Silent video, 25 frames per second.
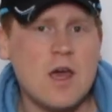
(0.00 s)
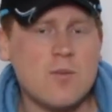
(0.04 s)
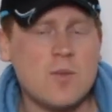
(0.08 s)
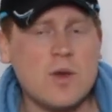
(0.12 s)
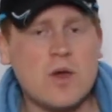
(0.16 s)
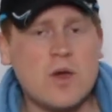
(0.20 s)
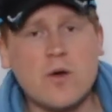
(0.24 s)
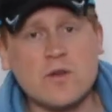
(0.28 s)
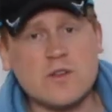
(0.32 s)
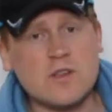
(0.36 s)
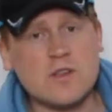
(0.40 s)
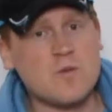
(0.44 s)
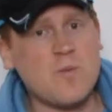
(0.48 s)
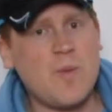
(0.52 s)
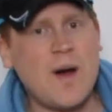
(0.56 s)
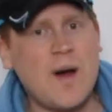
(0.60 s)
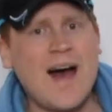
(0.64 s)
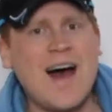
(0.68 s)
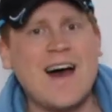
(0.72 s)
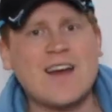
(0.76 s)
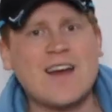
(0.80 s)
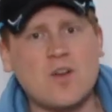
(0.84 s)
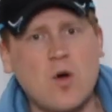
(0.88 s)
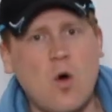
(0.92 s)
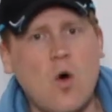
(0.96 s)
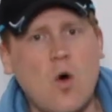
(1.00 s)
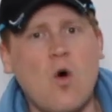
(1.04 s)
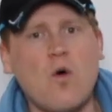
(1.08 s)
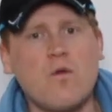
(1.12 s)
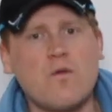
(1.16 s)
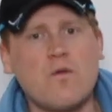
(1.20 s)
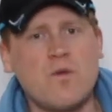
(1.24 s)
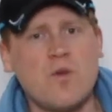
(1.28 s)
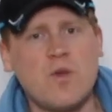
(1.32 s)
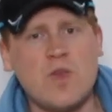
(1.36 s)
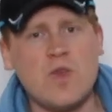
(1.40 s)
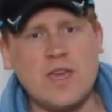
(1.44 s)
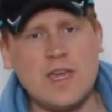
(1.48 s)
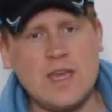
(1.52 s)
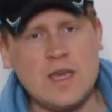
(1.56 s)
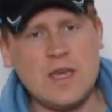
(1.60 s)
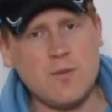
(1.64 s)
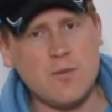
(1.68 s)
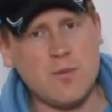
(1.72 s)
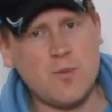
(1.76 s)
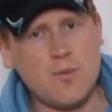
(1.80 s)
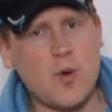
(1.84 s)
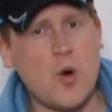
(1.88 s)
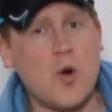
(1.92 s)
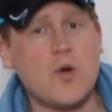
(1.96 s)
because it's part of
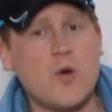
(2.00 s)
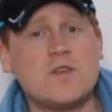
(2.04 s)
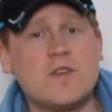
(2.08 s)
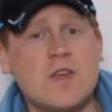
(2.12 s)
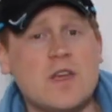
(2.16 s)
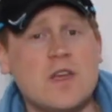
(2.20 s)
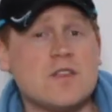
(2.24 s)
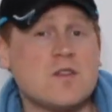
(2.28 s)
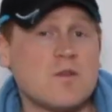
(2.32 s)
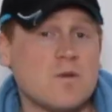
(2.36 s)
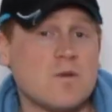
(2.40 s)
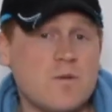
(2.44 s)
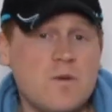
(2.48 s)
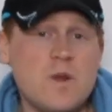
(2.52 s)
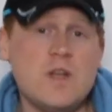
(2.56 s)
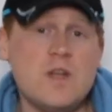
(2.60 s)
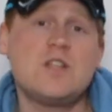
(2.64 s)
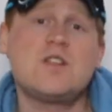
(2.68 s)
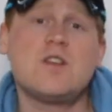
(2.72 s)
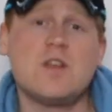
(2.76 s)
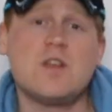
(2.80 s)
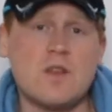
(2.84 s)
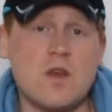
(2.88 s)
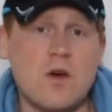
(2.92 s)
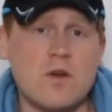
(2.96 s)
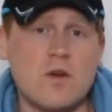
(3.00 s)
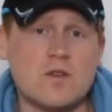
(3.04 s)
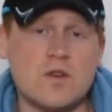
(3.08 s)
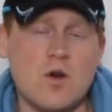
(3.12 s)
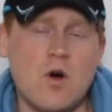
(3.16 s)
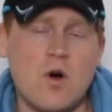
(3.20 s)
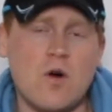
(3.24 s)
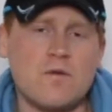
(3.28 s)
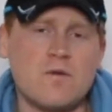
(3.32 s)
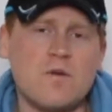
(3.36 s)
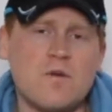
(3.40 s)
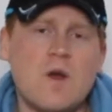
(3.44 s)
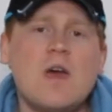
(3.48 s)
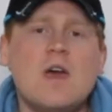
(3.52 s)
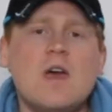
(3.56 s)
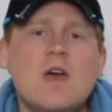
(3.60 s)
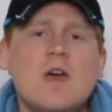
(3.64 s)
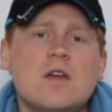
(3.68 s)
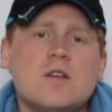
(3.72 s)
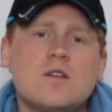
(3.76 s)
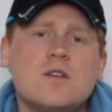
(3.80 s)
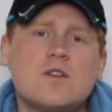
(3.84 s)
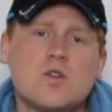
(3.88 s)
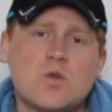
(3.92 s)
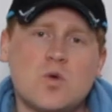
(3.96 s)
the process of finishing those off
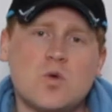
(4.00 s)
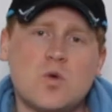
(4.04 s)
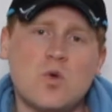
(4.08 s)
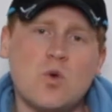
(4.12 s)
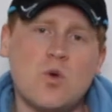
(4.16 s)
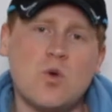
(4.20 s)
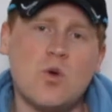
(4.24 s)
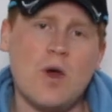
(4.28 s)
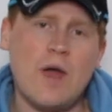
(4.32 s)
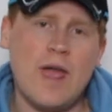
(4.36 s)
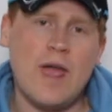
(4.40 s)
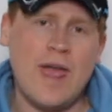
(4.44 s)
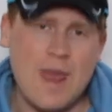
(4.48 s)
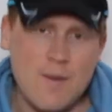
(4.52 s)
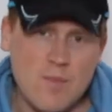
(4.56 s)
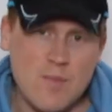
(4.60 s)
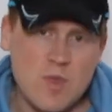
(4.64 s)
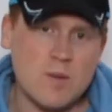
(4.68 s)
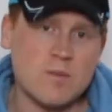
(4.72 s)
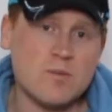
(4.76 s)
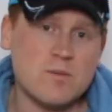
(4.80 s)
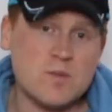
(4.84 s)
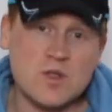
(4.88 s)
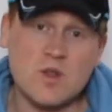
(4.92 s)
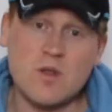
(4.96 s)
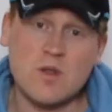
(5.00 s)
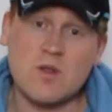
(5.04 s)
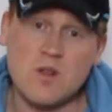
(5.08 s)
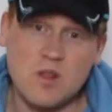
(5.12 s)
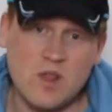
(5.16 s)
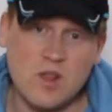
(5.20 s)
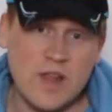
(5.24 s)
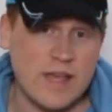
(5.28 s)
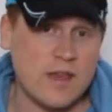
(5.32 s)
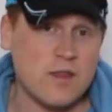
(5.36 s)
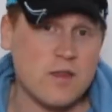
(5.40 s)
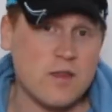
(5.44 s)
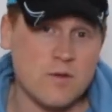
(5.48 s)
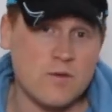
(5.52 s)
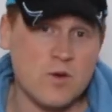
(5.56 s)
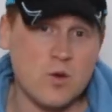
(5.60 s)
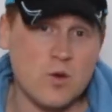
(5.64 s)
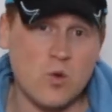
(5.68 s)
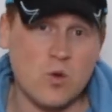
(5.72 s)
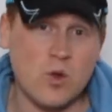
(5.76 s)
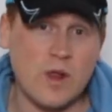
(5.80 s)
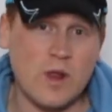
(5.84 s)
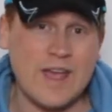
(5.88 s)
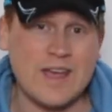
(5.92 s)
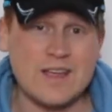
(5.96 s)
to hem them to the length of
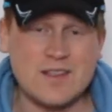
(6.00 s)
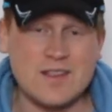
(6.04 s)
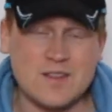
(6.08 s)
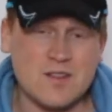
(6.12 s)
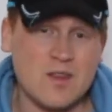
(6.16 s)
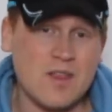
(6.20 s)
your legs.